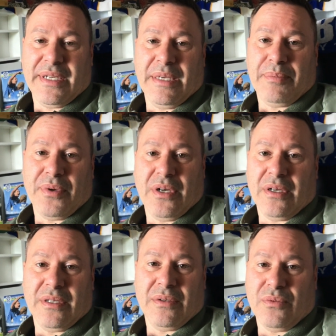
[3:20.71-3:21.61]

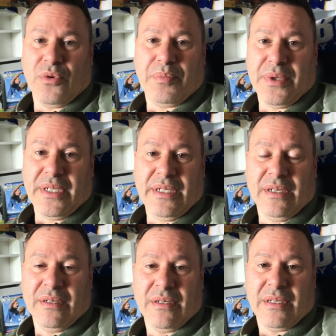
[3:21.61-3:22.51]
Kipra would be
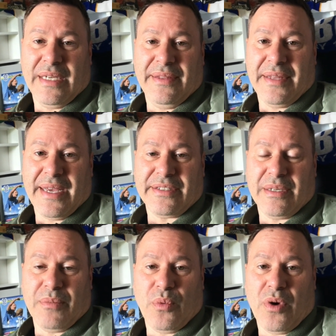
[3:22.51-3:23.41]
in there as
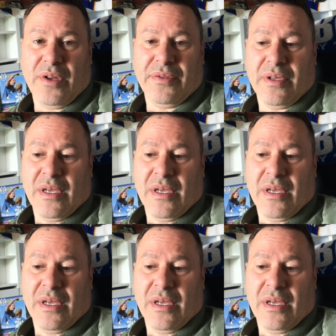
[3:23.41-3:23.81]
number one.